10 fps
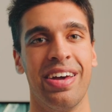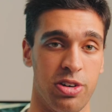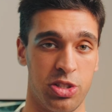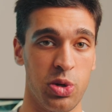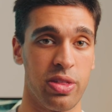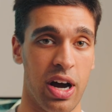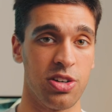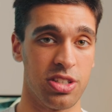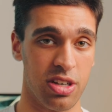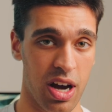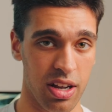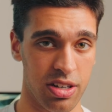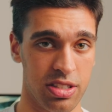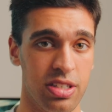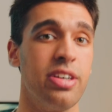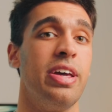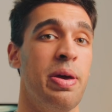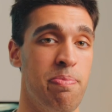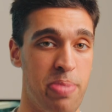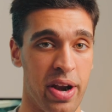For $2,000,
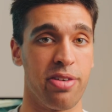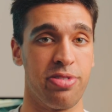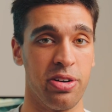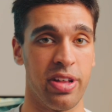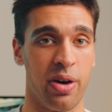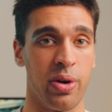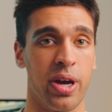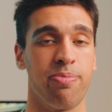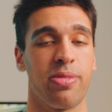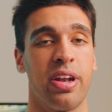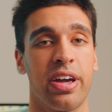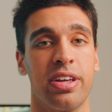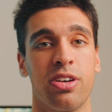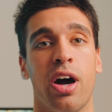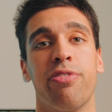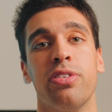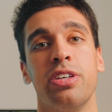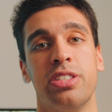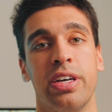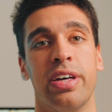it better feel that way, and I can confidently
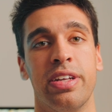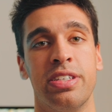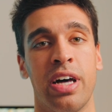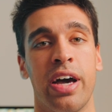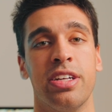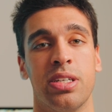say that the design is